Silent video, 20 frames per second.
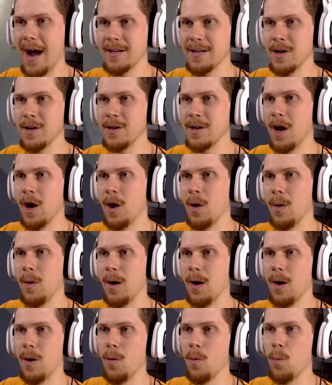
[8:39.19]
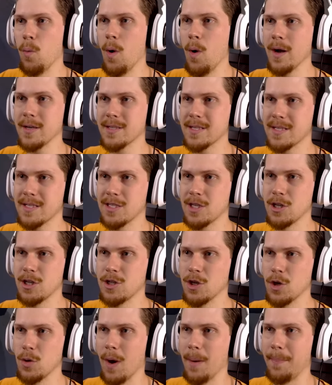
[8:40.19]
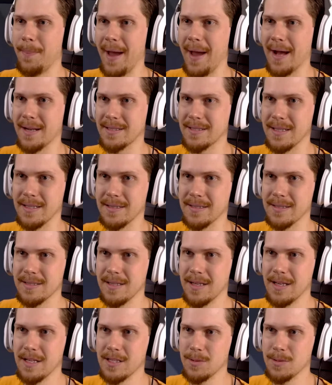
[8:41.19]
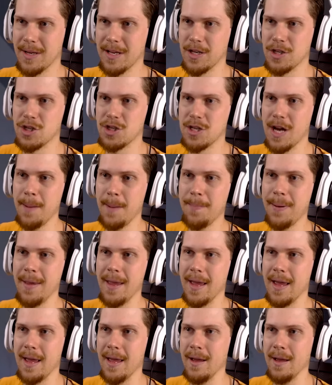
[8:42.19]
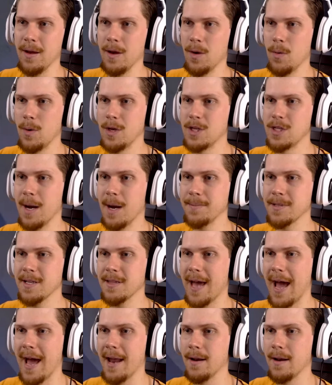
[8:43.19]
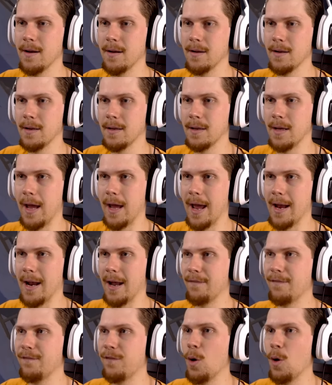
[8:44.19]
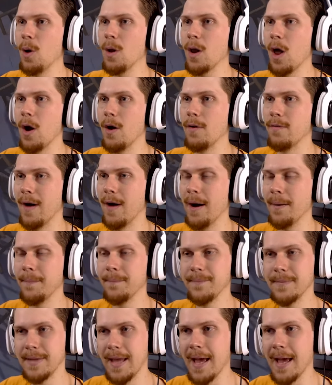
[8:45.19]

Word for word: I don't know what to do about it. So we can jump here, we jump to that, and I fall over.